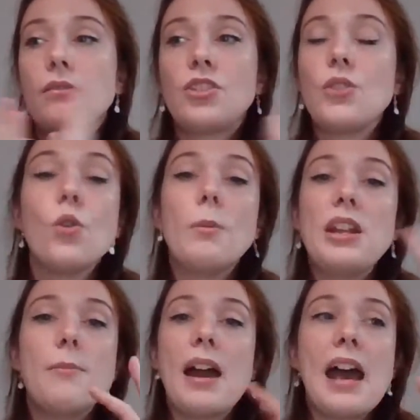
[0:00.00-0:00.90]
so normally
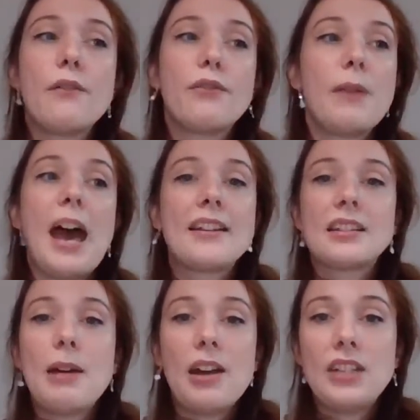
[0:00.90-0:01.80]
you might have X
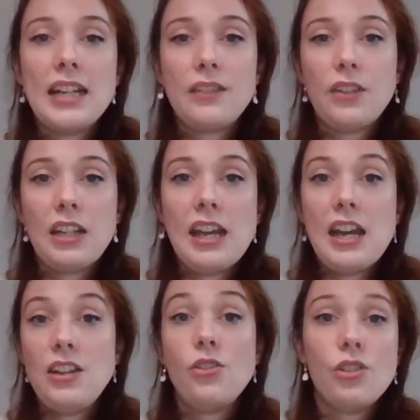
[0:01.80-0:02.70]
amount of days for the year,
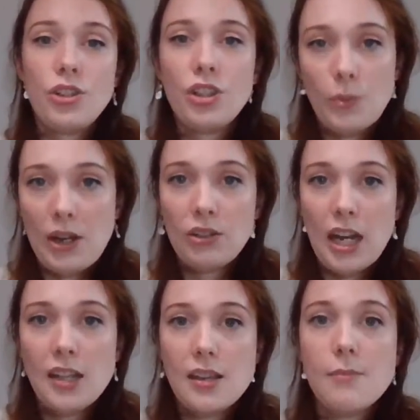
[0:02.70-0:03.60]
you can choose where you
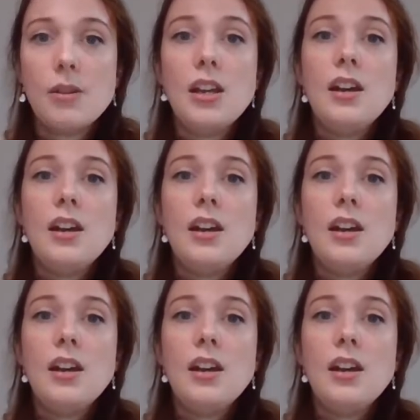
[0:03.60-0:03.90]
take them.